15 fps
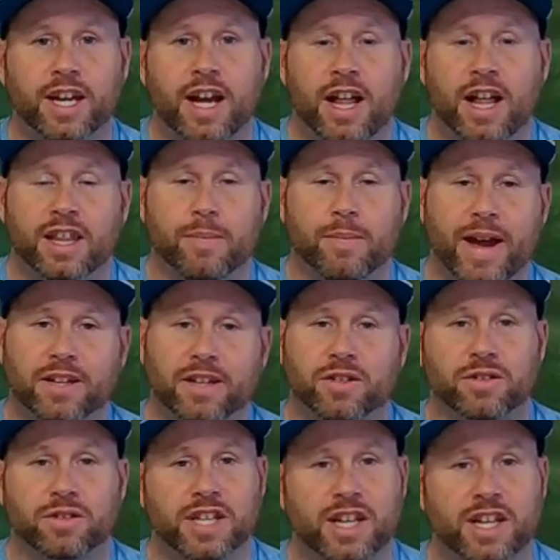The
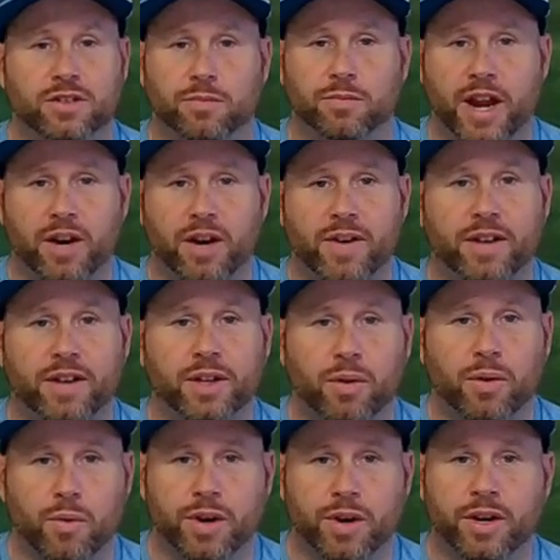Masters is right around the
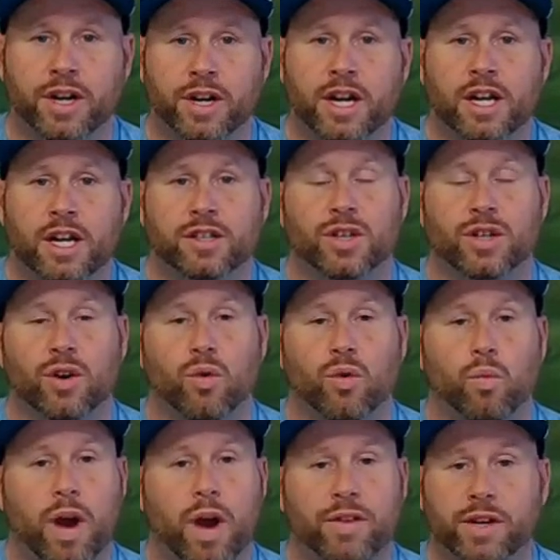corner. So,
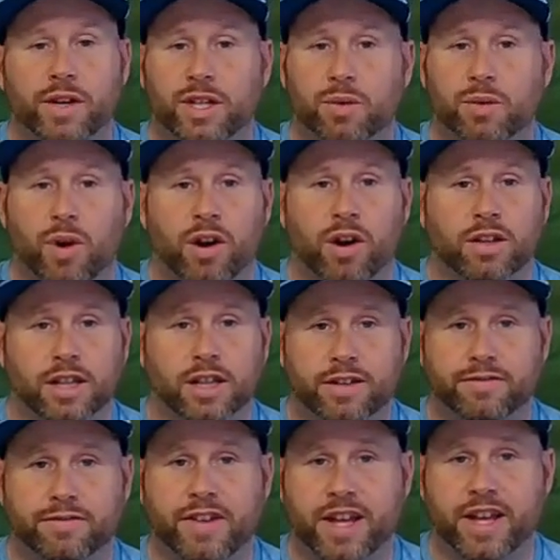whether you are a LIV
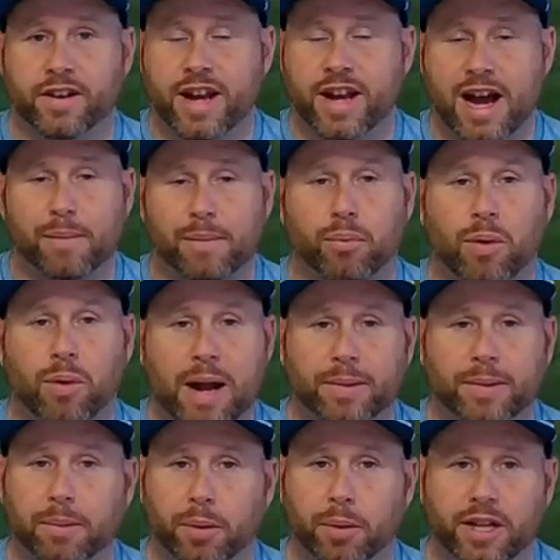fan or not, probably
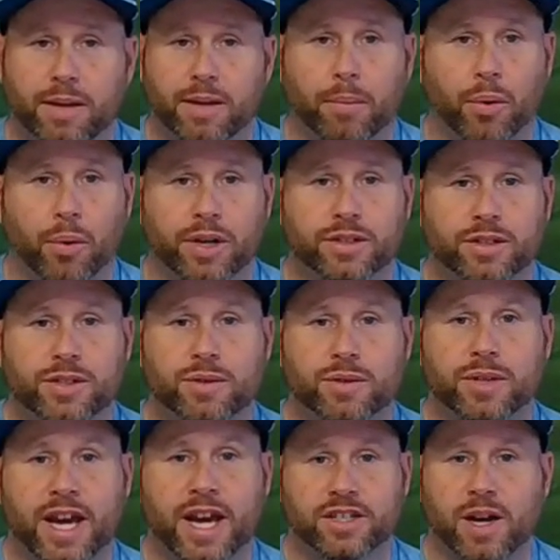pretty important to
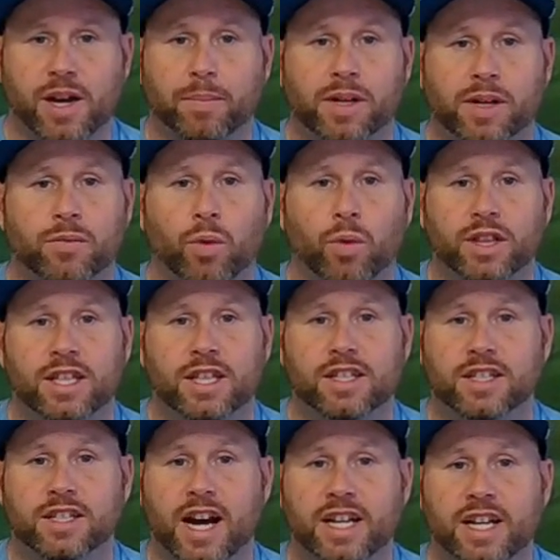catch up on what these
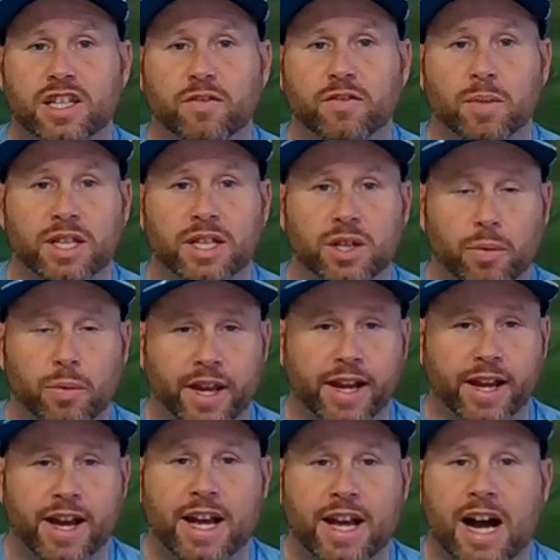guys have been doing.
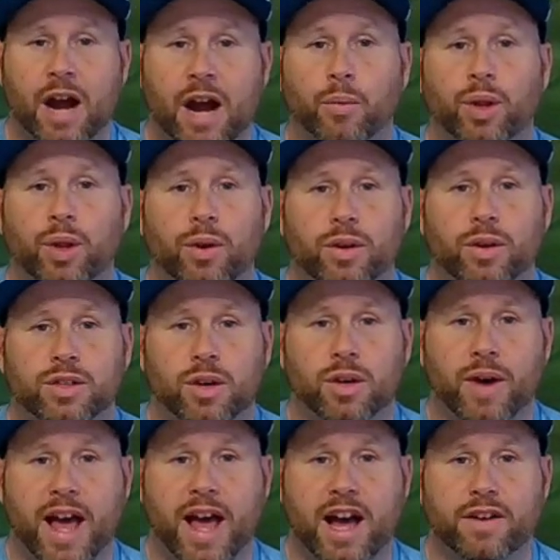I will also
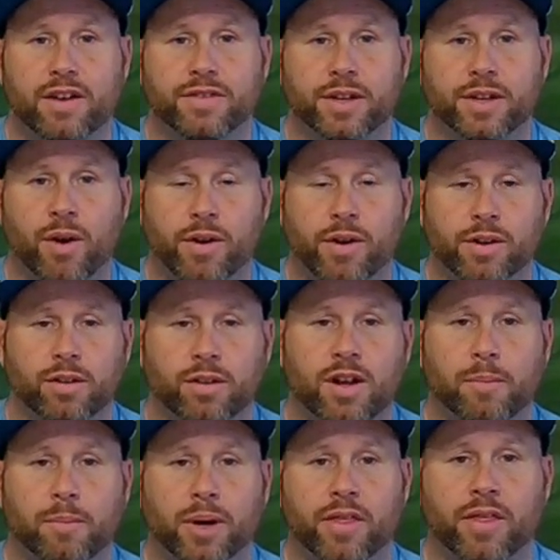have an article up
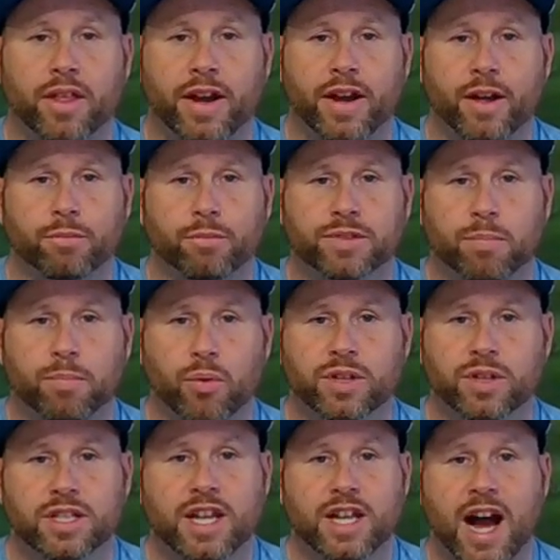on
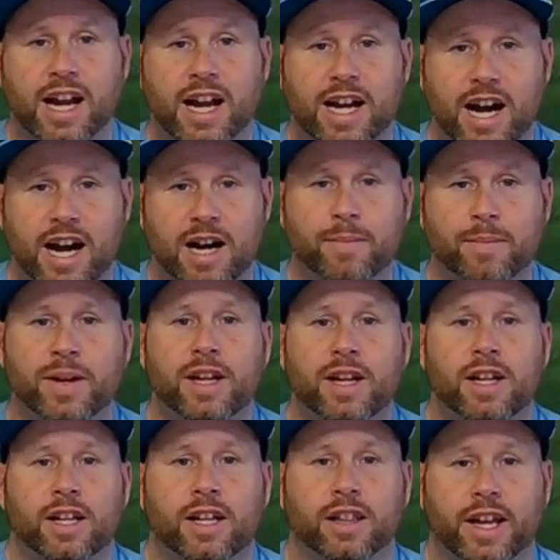thehelmsports.com
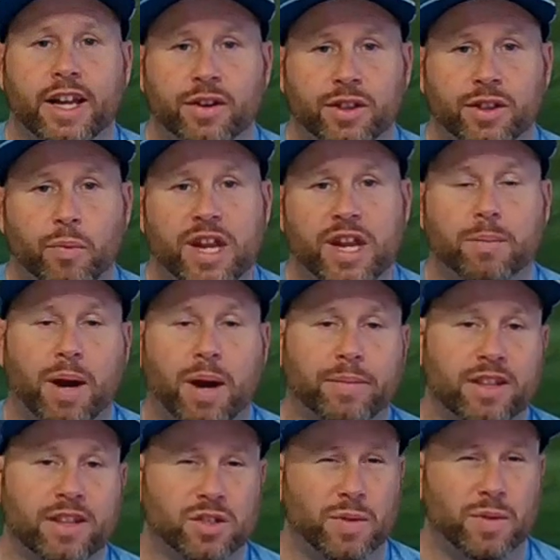later in the week, probably
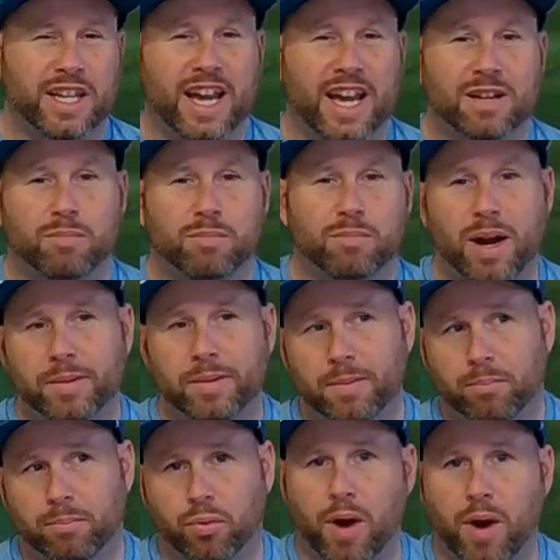this weekend, probably
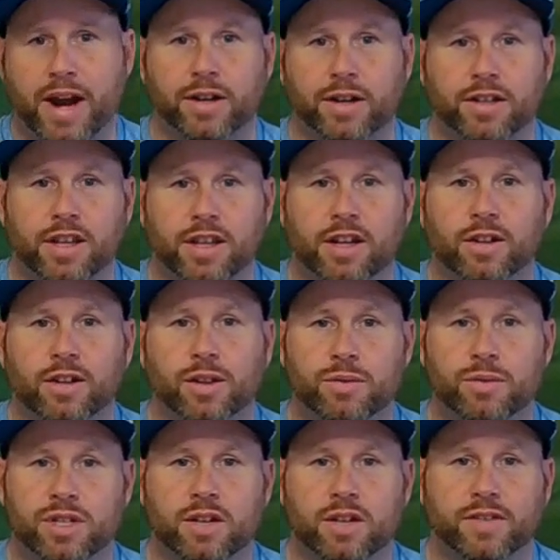prior to the conclusion
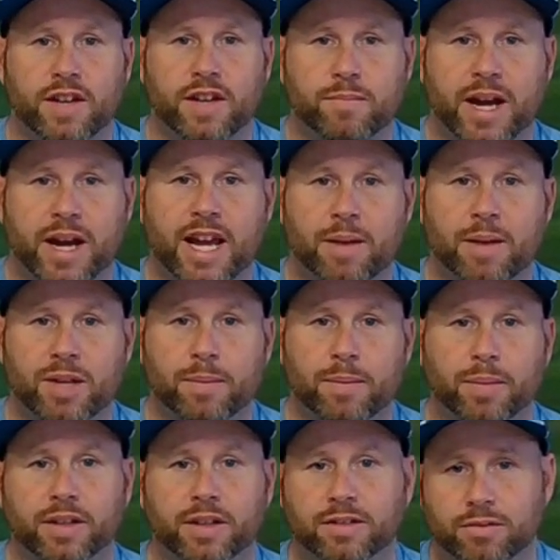of LIV Miami,
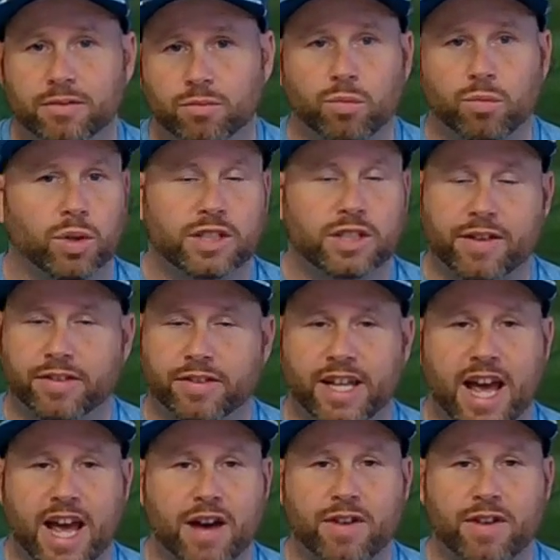but we'll definitely
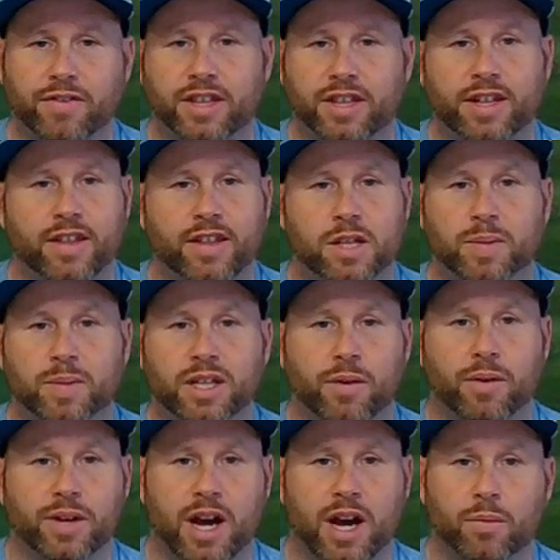have everything that's been going
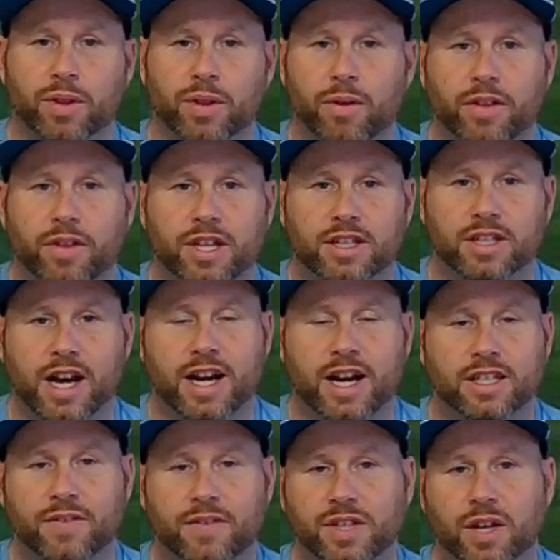on with all these guys,
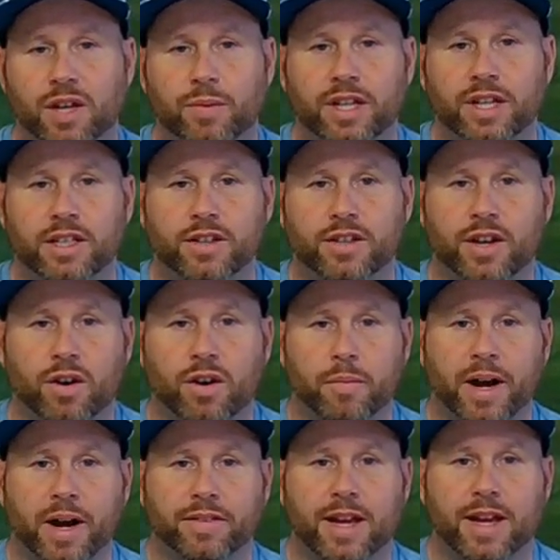everything we need to know
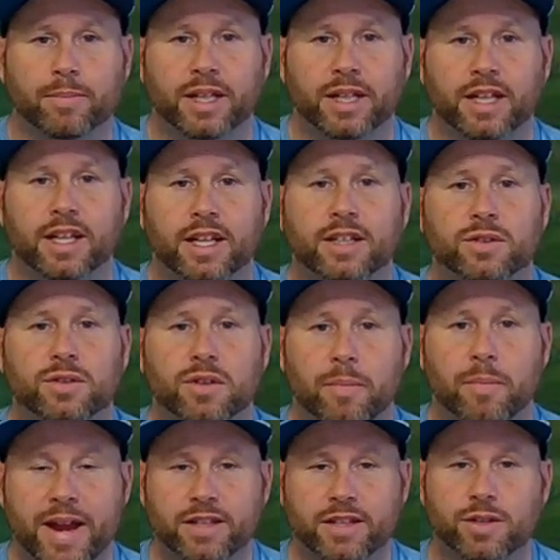about them leading into the
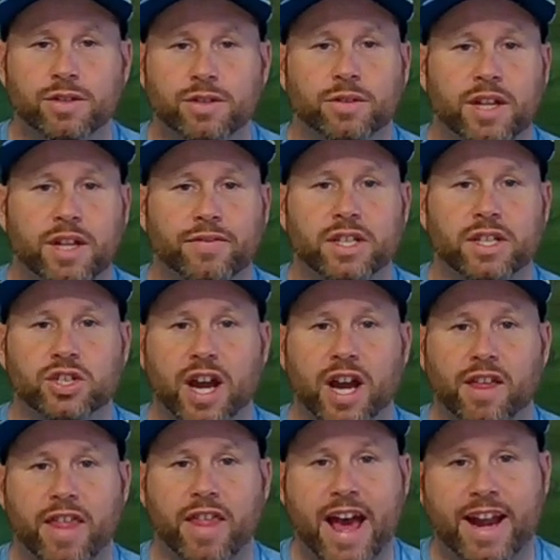Masters. So definitely check
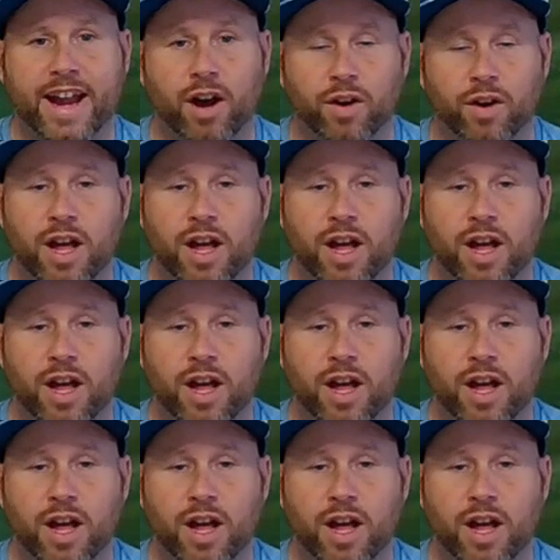that out.